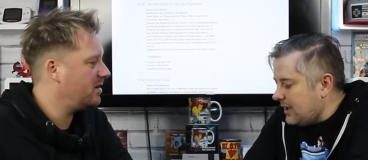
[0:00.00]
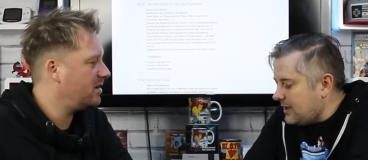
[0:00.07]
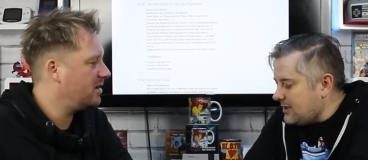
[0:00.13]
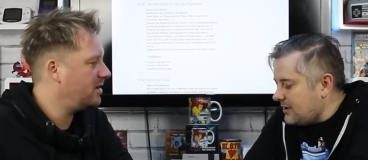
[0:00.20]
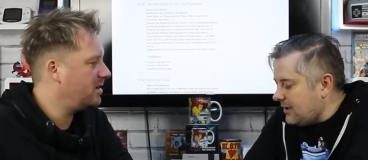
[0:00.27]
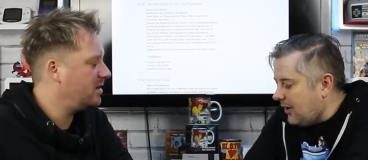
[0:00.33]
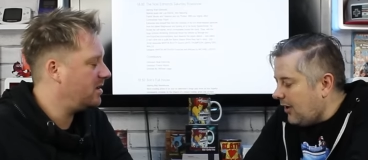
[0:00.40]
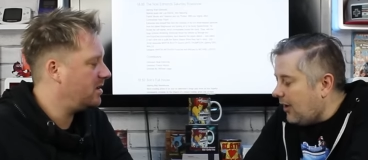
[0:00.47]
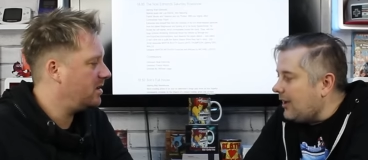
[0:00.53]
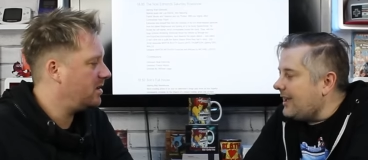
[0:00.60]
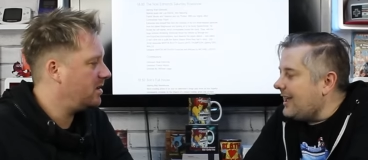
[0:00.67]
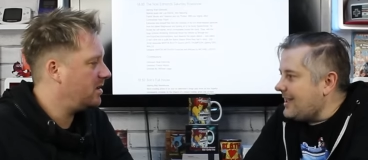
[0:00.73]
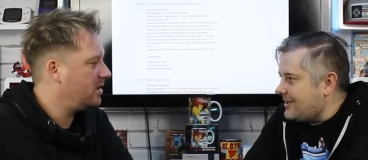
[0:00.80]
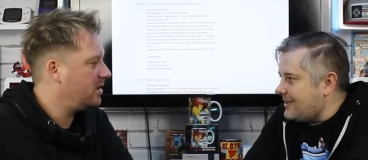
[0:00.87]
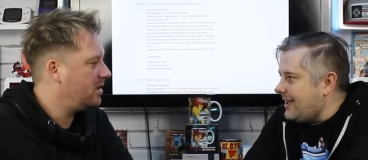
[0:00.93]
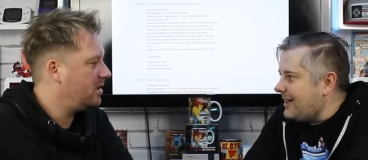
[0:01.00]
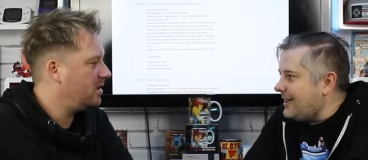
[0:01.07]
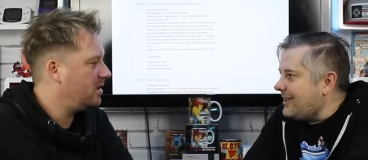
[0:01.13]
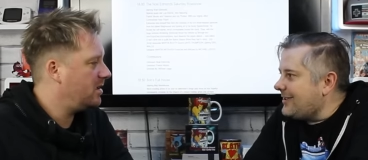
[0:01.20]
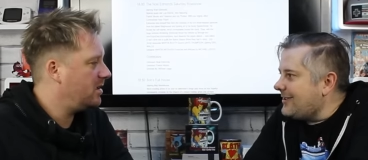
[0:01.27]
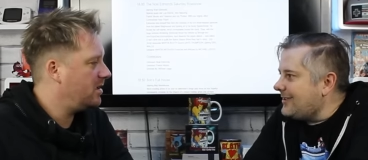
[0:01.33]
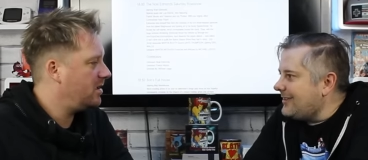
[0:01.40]
Speaker 1: guest star Les
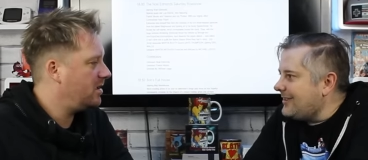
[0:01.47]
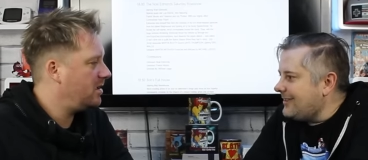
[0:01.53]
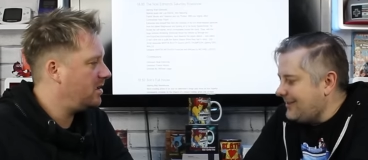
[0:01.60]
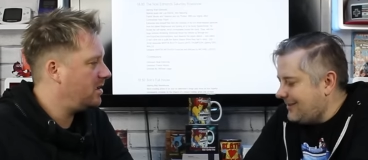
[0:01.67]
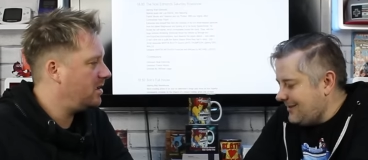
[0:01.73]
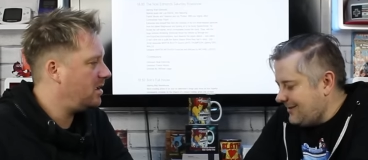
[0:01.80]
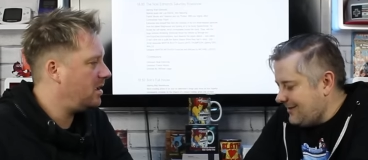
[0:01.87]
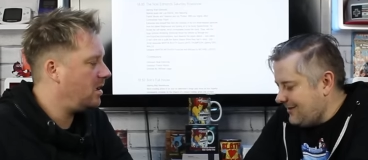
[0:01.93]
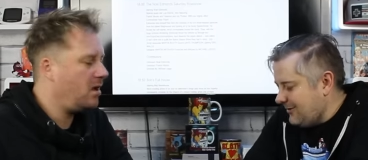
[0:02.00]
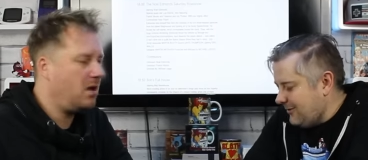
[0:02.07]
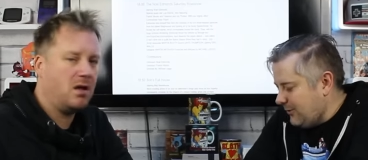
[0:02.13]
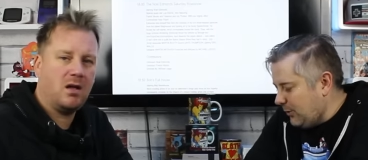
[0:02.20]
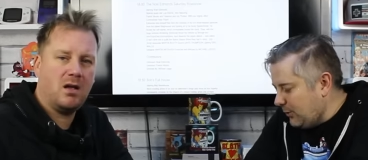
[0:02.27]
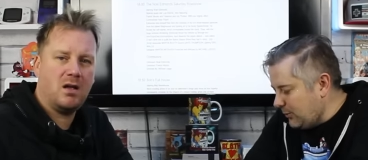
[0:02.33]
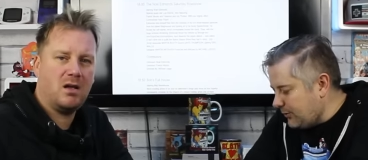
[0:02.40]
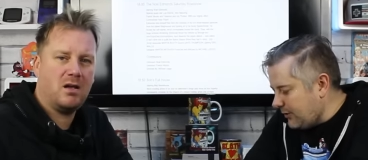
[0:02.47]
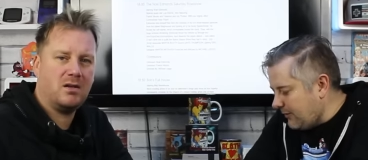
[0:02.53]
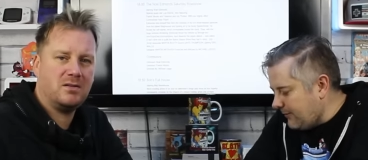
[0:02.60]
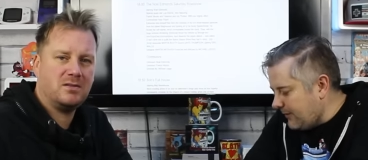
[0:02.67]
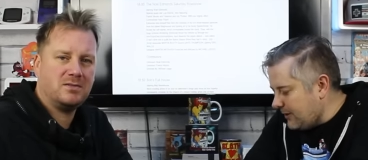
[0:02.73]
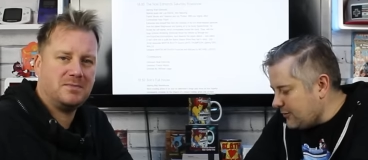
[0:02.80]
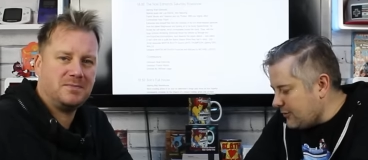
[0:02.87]
Dennis. Oh.
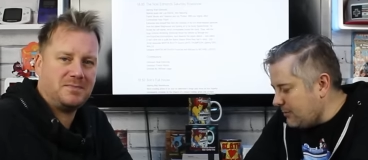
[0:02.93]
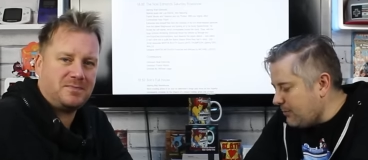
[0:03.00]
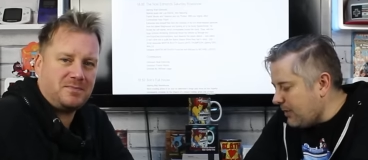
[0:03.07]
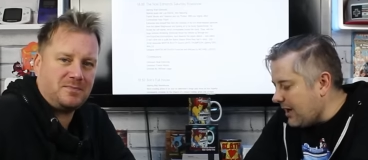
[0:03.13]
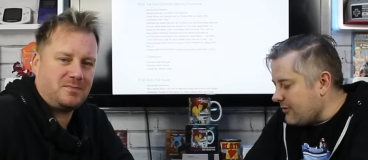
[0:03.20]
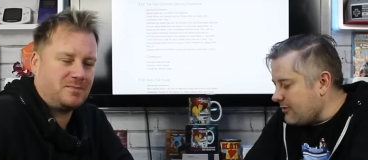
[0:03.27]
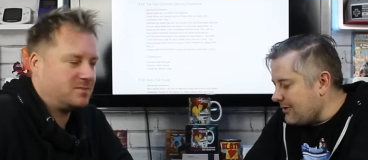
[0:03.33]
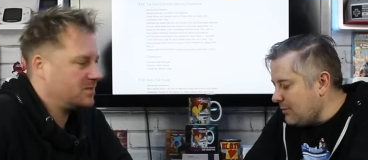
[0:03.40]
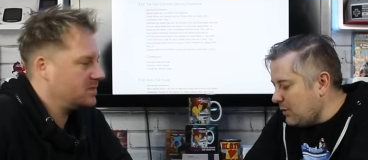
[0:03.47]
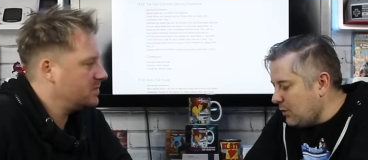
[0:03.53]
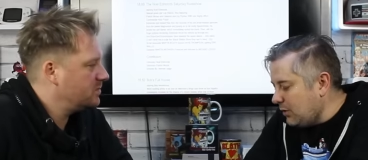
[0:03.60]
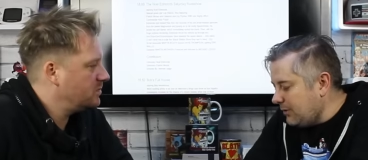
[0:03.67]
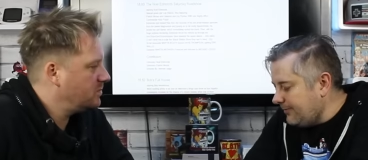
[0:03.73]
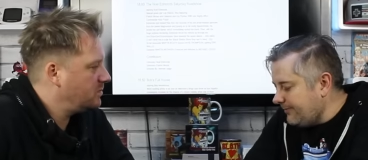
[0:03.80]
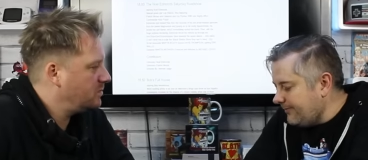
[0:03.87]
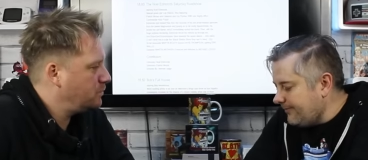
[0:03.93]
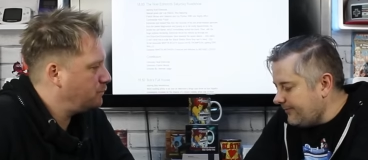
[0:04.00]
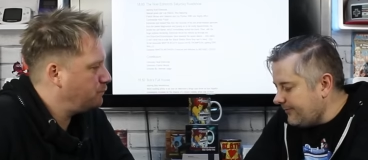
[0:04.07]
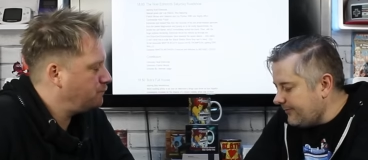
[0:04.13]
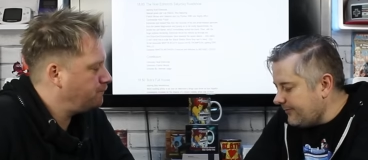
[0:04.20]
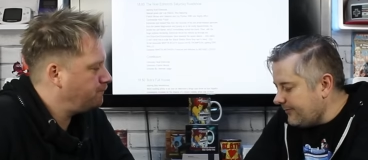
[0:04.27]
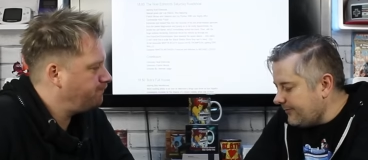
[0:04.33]
Also featuring Patrick Moore,
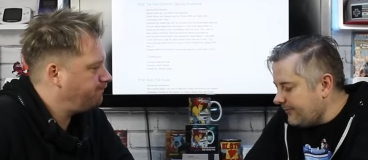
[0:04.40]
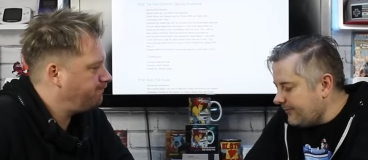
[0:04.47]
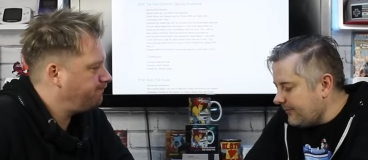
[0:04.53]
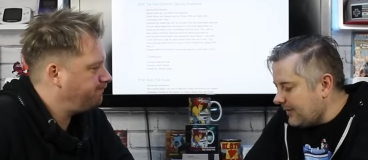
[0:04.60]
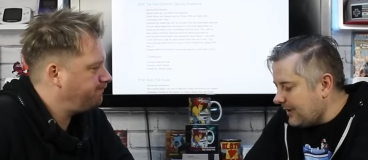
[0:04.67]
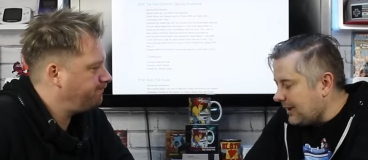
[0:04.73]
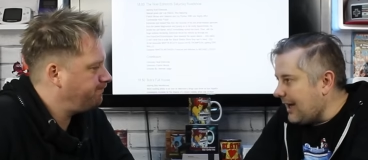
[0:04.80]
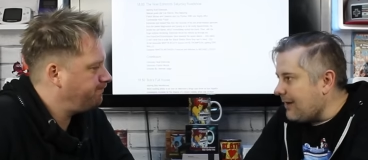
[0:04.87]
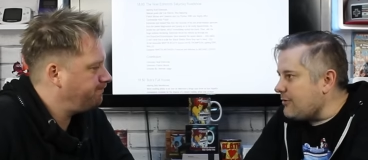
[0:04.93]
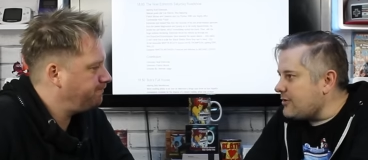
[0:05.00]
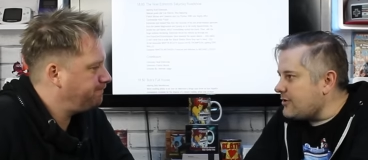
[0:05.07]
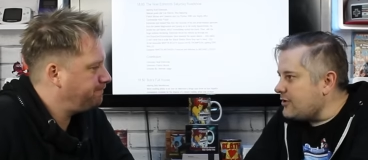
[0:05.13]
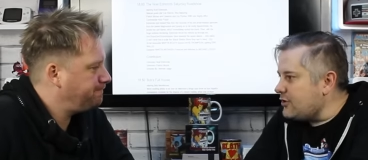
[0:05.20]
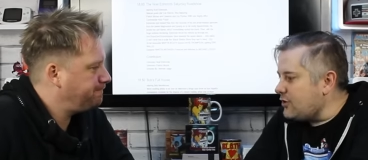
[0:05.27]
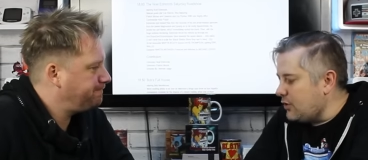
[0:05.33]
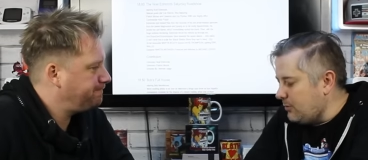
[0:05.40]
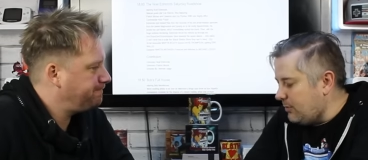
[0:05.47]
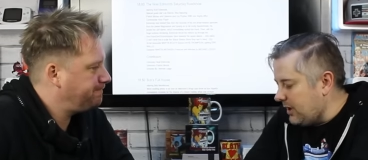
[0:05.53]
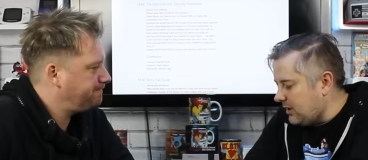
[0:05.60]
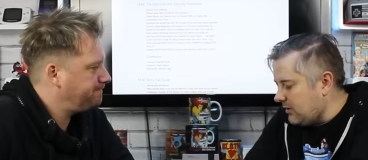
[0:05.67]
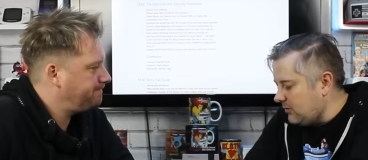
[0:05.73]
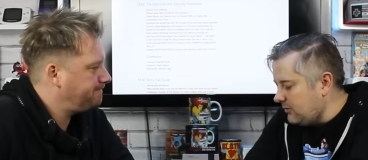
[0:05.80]
Clarence and Joy
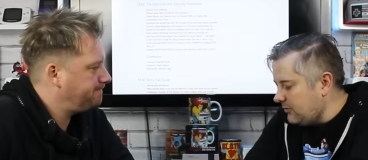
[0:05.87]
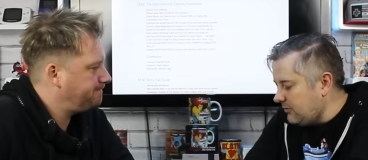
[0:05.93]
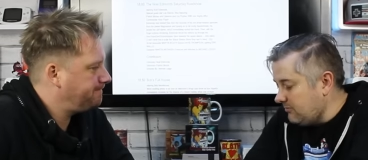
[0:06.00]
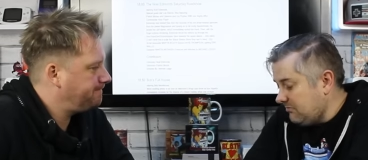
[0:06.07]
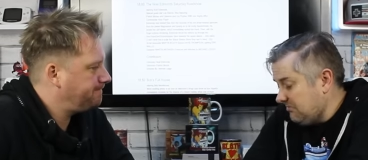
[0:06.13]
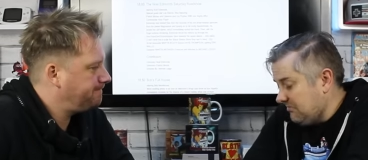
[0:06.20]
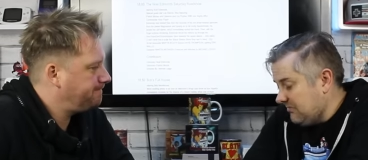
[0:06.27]
Pickles,